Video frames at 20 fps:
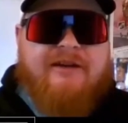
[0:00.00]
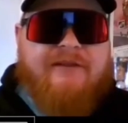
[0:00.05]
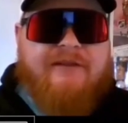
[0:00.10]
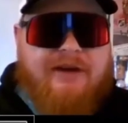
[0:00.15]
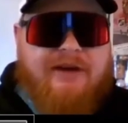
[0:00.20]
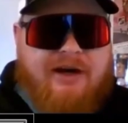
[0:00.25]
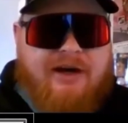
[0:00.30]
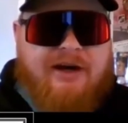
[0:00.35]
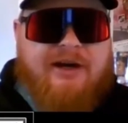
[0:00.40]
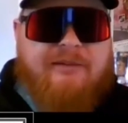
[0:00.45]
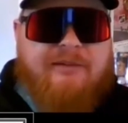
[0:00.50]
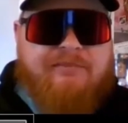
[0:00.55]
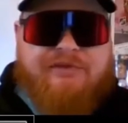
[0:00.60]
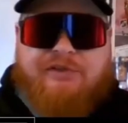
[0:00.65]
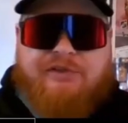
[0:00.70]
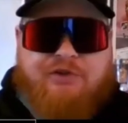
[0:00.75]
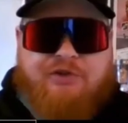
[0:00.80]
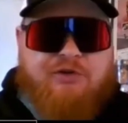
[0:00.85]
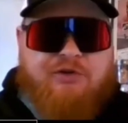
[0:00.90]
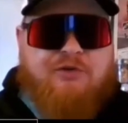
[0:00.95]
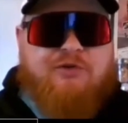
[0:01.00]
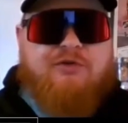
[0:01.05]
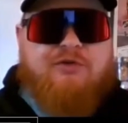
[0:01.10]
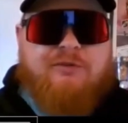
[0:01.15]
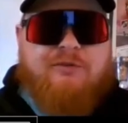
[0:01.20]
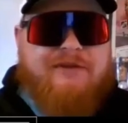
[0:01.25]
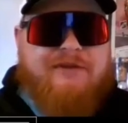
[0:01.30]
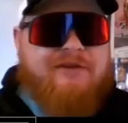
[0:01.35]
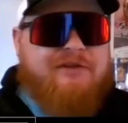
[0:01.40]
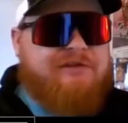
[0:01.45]
The hubs are
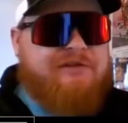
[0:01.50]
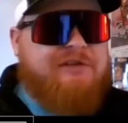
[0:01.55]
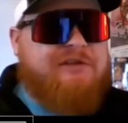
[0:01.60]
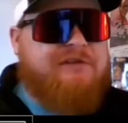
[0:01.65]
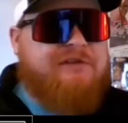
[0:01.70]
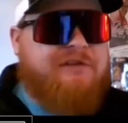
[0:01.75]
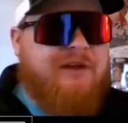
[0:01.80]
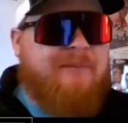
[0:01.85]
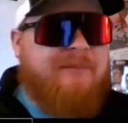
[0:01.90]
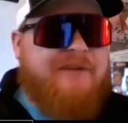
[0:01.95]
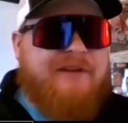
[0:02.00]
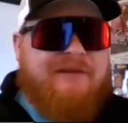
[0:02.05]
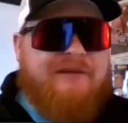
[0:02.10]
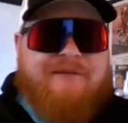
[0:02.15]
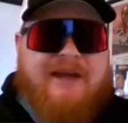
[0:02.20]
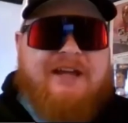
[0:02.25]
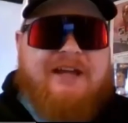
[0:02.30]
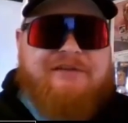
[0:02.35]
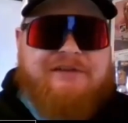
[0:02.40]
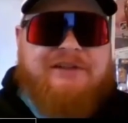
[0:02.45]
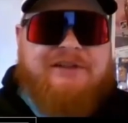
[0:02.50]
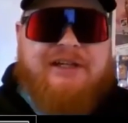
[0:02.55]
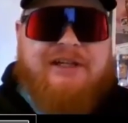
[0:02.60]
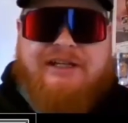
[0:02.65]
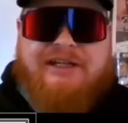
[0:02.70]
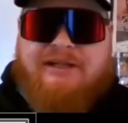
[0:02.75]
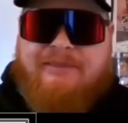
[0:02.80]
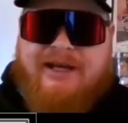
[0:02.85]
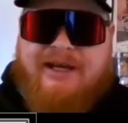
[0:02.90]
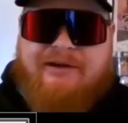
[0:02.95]
cool, but there's just something
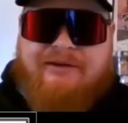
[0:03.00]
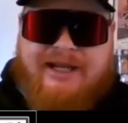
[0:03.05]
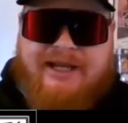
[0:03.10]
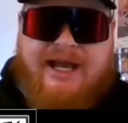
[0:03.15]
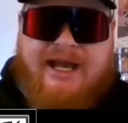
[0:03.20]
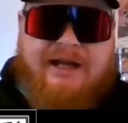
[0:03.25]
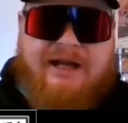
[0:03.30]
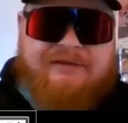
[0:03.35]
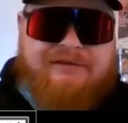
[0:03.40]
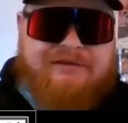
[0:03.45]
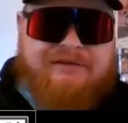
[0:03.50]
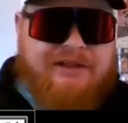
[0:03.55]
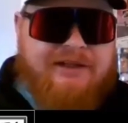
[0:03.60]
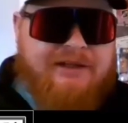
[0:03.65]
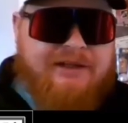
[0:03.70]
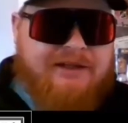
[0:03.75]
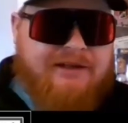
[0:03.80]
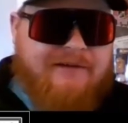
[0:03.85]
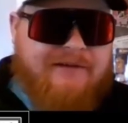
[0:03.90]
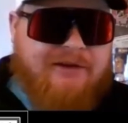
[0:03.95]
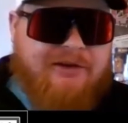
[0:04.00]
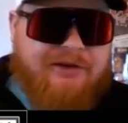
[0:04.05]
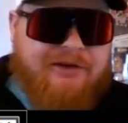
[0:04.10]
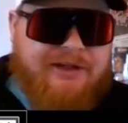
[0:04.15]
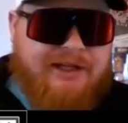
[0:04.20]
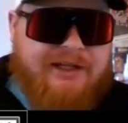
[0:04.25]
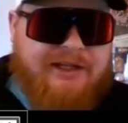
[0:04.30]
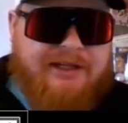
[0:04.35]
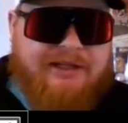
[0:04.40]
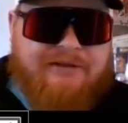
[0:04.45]
fascinating about guys that are
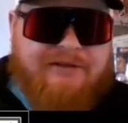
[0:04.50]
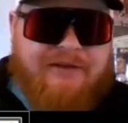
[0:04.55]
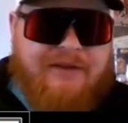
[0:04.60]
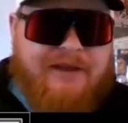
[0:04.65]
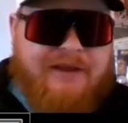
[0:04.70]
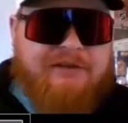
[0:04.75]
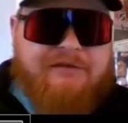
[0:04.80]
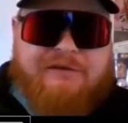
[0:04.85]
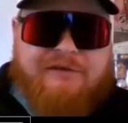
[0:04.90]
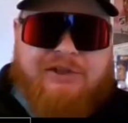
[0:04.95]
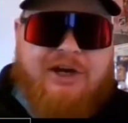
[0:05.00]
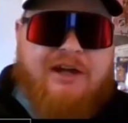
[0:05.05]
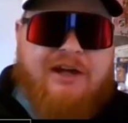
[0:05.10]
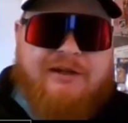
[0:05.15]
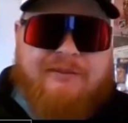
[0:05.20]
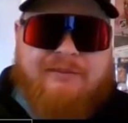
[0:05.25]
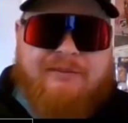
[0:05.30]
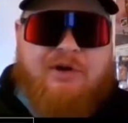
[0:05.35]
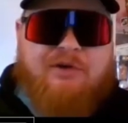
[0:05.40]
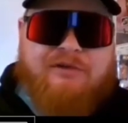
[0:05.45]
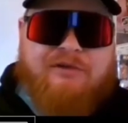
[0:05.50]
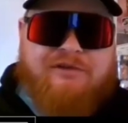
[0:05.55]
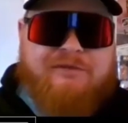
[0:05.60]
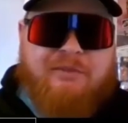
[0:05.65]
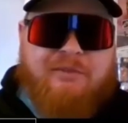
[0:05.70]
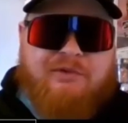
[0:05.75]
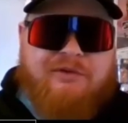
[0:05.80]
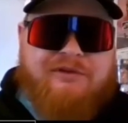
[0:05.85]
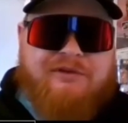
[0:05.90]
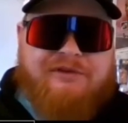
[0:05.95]
getting things done in
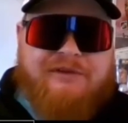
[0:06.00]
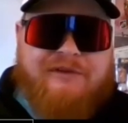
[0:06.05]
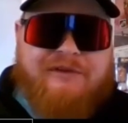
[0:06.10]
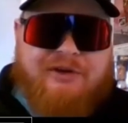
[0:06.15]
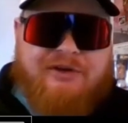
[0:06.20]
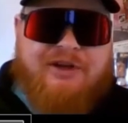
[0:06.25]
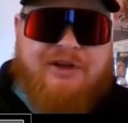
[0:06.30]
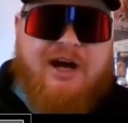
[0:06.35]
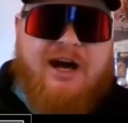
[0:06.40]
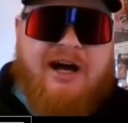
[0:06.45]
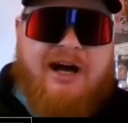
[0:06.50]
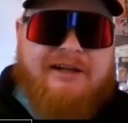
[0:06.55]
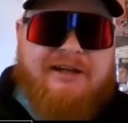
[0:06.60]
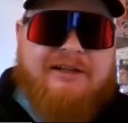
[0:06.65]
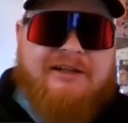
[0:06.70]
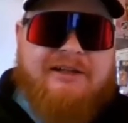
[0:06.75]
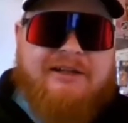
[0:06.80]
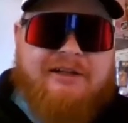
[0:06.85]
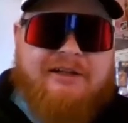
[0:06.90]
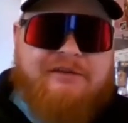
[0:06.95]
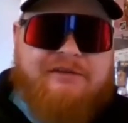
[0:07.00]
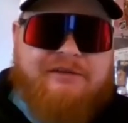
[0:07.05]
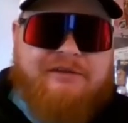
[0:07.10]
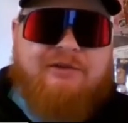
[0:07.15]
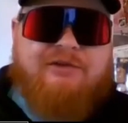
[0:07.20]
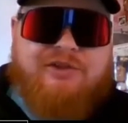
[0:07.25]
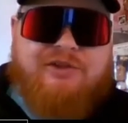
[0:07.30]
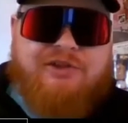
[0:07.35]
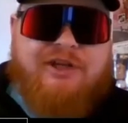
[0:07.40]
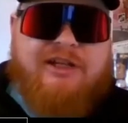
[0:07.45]
motorsports and they're not
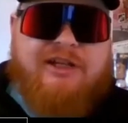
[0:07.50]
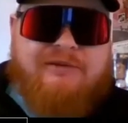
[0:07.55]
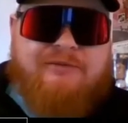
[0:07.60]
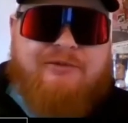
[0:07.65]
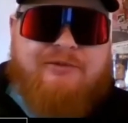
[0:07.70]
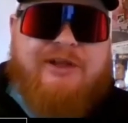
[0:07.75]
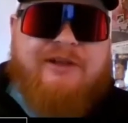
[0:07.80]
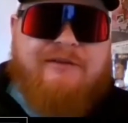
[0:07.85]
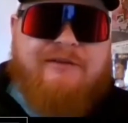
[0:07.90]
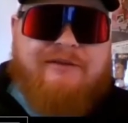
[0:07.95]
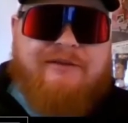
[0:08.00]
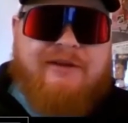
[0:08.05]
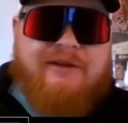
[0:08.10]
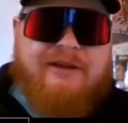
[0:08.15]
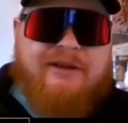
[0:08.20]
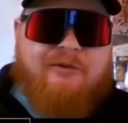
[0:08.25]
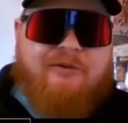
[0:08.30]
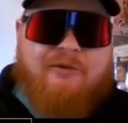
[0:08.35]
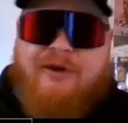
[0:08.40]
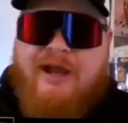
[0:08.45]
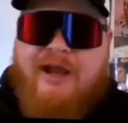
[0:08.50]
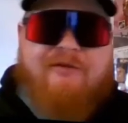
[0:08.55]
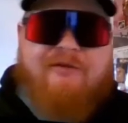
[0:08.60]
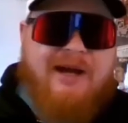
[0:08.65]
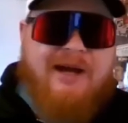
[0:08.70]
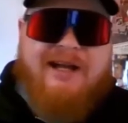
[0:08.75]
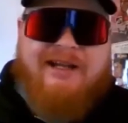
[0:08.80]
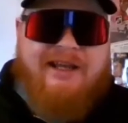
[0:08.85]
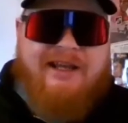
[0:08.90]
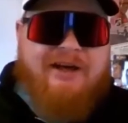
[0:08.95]
associated with where
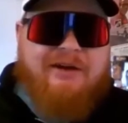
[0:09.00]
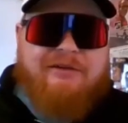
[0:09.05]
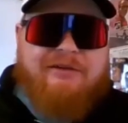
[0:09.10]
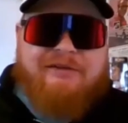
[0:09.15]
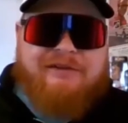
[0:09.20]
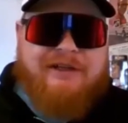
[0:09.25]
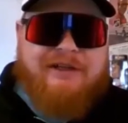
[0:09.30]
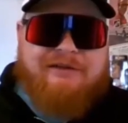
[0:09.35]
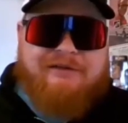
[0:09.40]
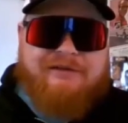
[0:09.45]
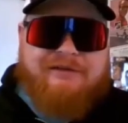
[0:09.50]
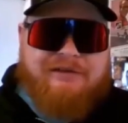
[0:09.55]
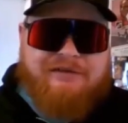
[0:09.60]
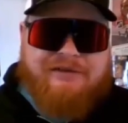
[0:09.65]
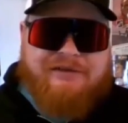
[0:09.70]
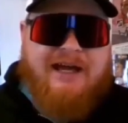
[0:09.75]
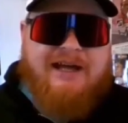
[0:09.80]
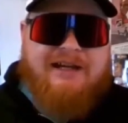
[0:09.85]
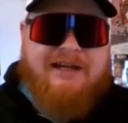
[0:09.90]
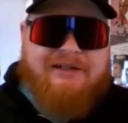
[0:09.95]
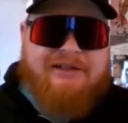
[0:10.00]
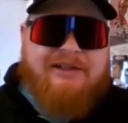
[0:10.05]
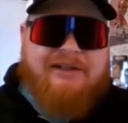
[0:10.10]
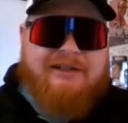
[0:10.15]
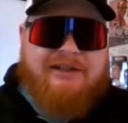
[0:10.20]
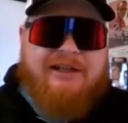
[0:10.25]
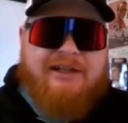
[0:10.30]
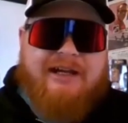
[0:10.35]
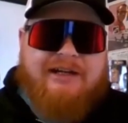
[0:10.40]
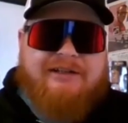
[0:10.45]
everybody else has decided to
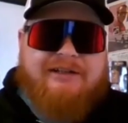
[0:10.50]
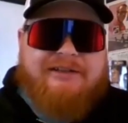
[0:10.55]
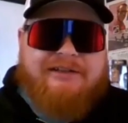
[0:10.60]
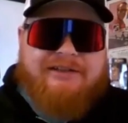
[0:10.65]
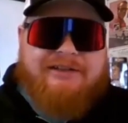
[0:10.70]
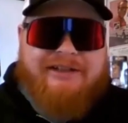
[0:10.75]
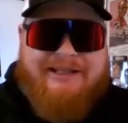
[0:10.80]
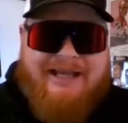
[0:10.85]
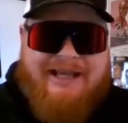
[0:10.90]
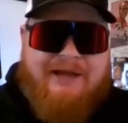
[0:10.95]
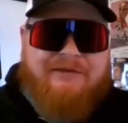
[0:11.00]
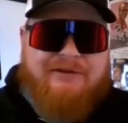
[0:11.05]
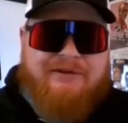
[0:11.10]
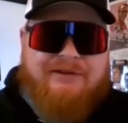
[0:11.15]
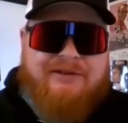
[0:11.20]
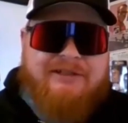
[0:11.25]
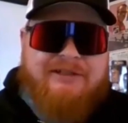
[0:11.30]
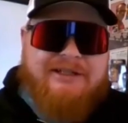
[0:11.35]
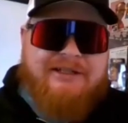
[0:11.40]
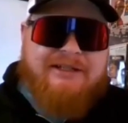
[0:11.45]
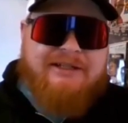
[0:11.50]
collect it together.